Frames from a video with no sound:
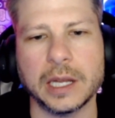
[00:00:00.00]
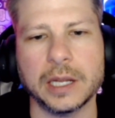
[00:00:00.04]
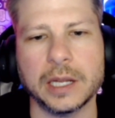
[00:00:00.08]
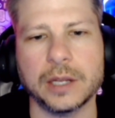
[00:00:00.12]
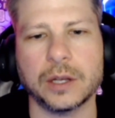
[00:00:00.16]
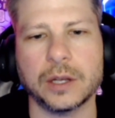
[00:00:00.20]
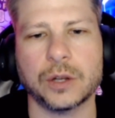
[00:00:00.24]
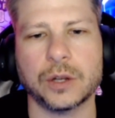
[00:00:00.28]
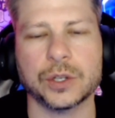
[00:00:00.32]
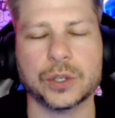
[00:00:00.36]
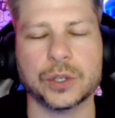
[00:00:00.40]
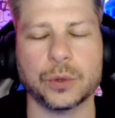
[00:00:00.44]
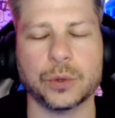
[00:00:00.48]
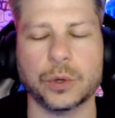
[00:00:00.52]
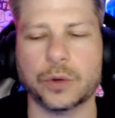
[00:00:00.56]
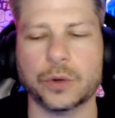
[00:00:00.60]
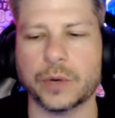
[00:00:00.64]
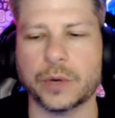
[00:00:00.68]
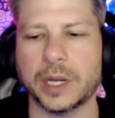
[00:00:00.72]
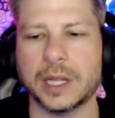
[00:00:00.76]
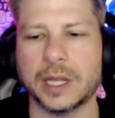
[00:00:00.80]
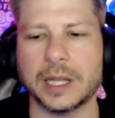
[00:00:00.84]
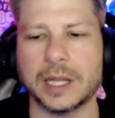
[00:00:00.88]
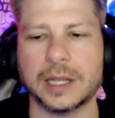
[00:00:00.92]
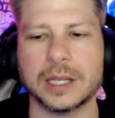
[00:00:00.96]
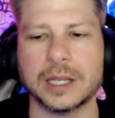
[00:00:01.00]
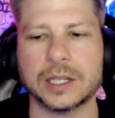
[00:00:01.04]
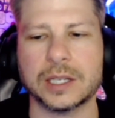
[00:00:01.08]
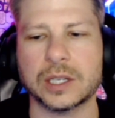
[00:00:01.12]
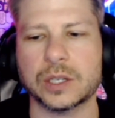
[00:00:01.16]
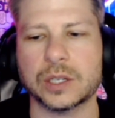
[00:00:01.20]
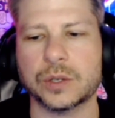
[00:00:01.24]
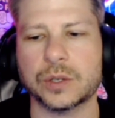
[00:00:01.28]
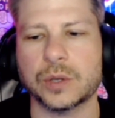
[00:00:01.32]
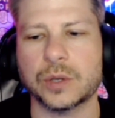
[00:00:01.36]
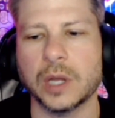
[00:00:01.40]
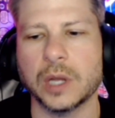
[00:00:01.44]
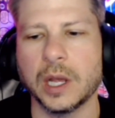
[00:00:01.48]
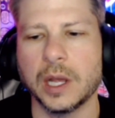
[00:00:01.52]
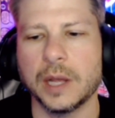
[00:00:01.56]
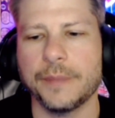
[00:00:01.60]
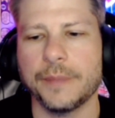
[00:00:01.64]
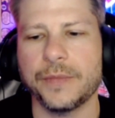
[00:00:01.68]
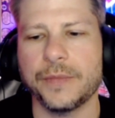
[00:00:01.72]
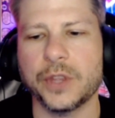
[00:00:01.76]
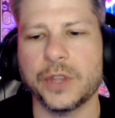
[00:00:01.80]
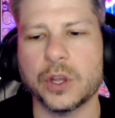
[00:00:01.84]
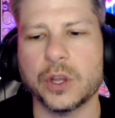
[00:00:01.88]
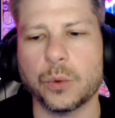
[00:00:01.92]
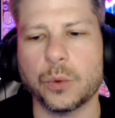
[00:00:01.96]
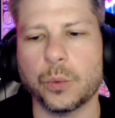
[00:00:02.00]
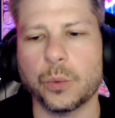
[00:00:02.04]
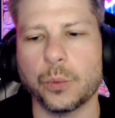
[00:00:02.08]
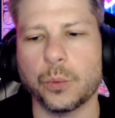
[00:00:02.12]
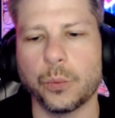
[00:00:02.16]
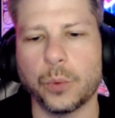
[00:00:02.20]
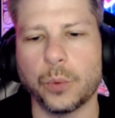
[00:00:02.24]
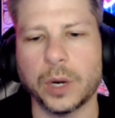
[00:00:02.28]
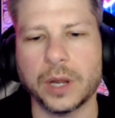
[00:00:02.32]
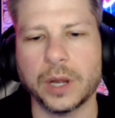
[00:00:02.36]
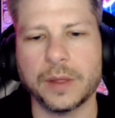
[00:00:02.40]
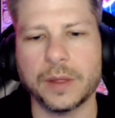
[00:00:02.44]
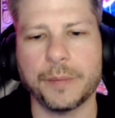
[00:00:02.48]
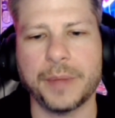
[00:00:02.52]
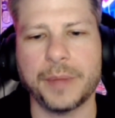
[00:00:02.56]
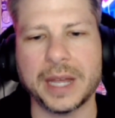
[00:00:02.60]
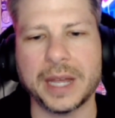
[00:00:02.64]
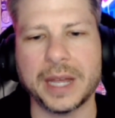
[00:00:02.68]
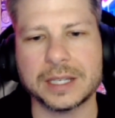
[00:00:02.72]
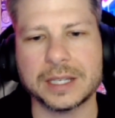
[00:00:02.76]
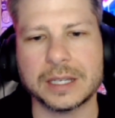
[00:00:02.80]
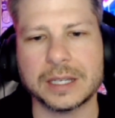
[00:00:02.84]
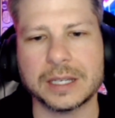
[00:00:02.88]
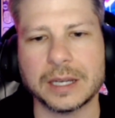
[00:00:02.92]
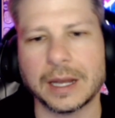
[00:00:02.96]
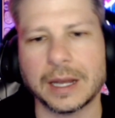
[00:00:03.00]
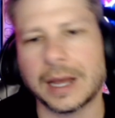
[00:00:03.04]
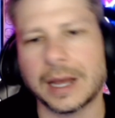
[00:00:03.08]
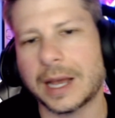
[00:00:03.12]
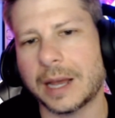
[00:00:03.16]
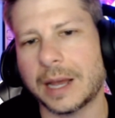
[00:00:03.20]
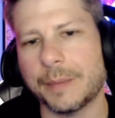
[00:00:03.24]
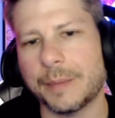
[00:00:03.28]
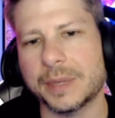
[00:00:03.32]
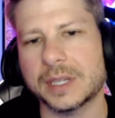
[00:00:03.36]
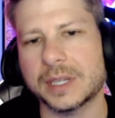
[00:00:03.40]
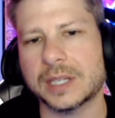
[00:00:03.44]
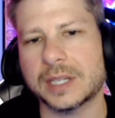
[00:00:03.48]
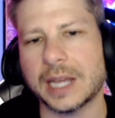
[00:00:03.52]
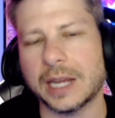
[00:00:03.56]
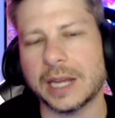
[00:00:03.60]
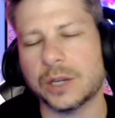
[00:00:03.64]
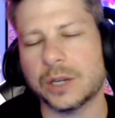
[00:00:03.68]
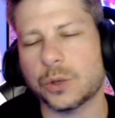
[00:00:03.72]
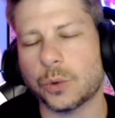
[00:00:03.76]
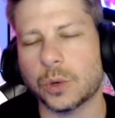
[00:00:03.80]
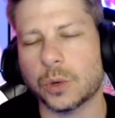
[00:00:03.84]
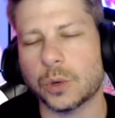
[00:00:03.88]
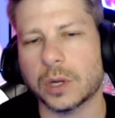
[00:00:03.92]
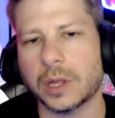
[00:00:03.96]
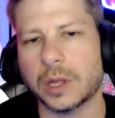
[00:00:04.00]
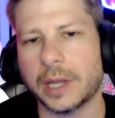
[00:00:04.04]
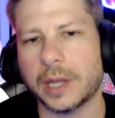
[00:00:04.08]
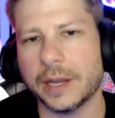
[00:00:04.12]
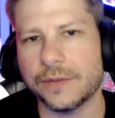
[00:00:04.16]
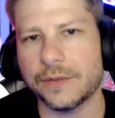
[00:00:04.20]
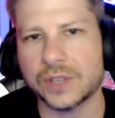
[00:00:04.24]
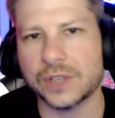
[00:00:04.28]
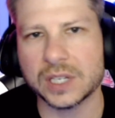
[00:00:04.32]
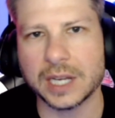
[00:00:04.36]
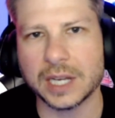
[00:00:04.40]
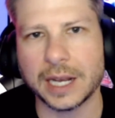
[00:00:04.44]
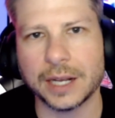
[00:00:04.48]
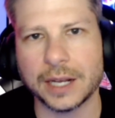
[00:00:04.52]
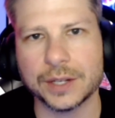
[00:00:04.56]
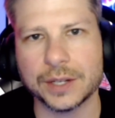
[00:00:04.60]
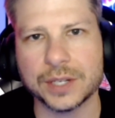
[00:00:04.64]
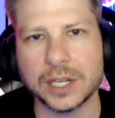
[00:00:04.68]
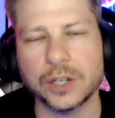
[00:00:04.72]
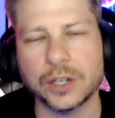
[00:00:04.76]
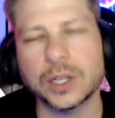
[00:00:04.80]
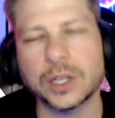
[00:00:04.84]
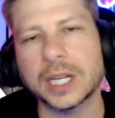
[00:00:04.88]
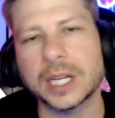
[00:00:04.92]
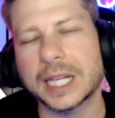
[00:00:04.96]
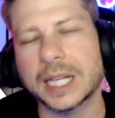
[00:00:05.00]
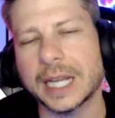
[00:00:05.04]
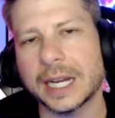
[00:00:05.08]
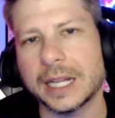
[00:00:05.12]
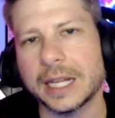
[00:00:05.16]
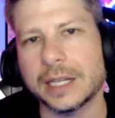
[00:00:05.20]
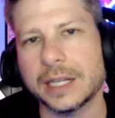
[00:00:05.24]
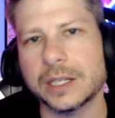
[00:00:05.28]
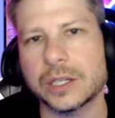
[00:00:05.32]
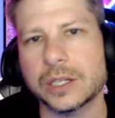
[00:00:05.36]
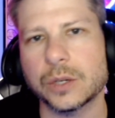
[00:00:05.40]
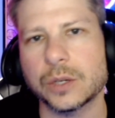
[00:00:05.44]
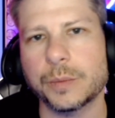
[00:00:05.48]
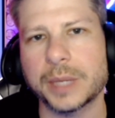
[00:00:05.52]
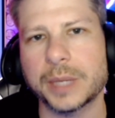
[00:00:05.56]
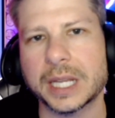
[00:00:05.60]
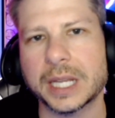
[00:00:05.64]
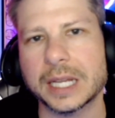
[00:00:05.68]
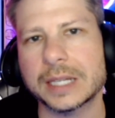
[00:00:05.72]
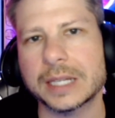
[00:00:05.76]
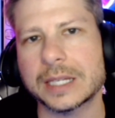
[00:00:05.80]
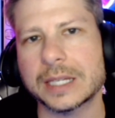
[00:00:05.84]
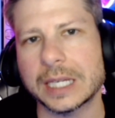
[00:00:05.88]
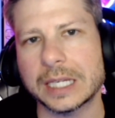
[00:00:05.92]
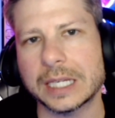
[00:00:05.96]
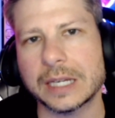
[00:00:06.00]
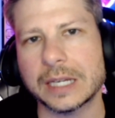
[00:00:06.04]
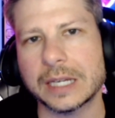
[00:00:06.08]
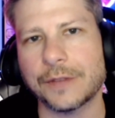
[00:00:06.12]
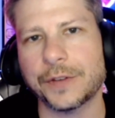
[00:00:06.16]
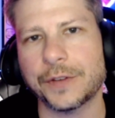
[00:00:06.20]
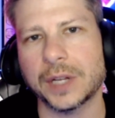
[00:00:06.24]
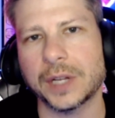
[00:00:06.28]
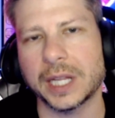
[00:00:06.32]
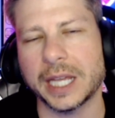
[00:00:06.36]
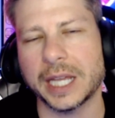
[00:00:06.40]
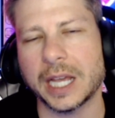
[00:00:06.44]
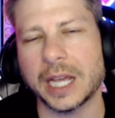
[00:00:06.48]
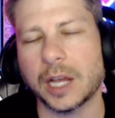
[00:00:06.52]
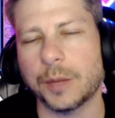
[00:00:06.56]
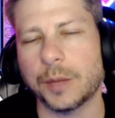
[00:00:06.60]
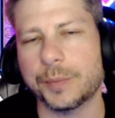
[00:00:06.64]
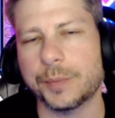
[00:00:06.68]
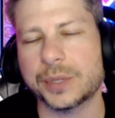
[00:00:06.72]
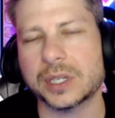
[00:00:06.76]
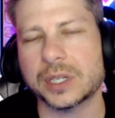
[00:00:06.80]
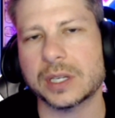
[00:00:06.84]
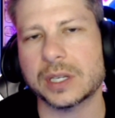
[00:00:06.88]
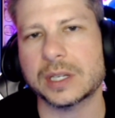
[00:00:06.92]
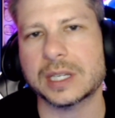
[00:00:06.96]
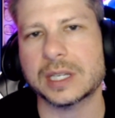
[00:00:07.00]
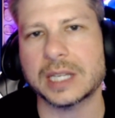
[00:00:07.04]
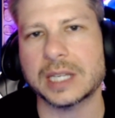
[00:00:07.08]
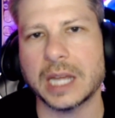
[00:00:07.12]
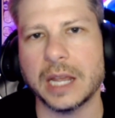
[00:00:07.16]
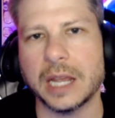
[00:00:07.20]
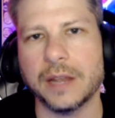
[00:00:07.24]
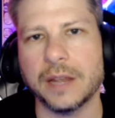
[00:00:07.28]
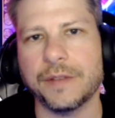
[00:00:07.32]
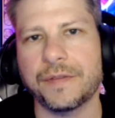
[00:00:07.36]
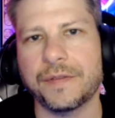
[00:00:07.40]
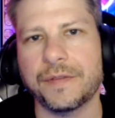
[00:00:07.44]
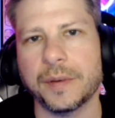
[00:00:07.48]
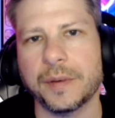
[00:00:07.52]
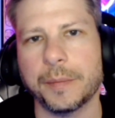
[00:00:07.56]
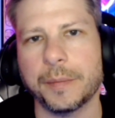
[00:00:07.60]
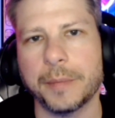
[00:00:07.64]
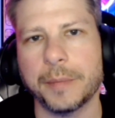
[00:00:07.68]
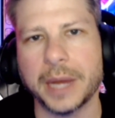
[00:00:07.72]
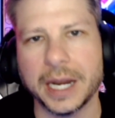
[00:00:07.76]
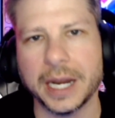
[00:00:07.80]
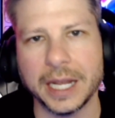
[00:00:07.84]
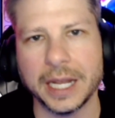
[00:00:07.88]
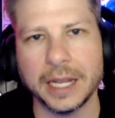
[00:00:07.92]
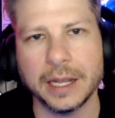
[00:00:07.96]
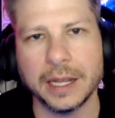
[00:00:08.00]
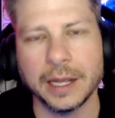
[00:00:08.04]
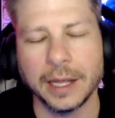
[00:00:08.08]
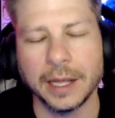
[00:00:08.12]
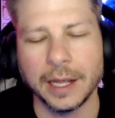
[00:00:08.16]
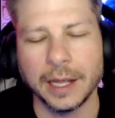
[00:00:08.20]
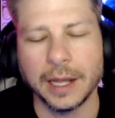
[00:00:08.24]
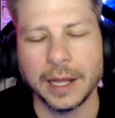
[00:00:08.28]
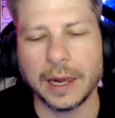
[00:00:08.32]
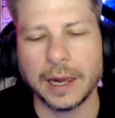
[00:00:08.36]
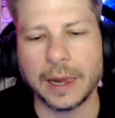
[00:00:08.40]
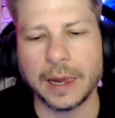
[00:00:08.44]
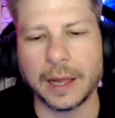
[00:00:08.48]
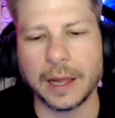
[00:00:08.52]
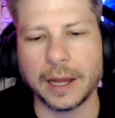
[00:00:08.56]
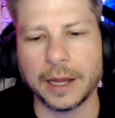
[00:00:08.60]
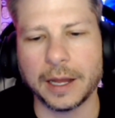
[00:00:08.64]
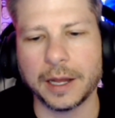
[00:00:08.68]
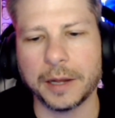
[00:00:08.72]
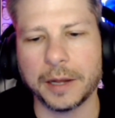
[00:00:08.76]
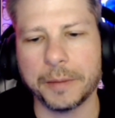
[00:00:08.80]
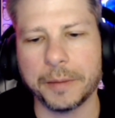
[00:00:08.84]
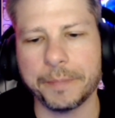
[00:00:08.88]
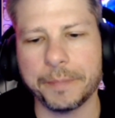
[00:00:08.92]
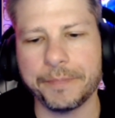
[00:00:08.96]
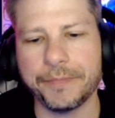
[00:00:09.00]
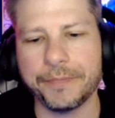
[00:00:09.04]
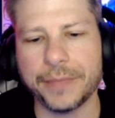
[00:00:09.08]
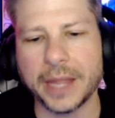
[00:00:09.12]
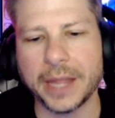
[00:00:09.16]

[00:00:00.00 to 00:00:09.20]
also agree that this is one of the best hobbies and or lifestyles that you could get into, because it definitely helps save money. I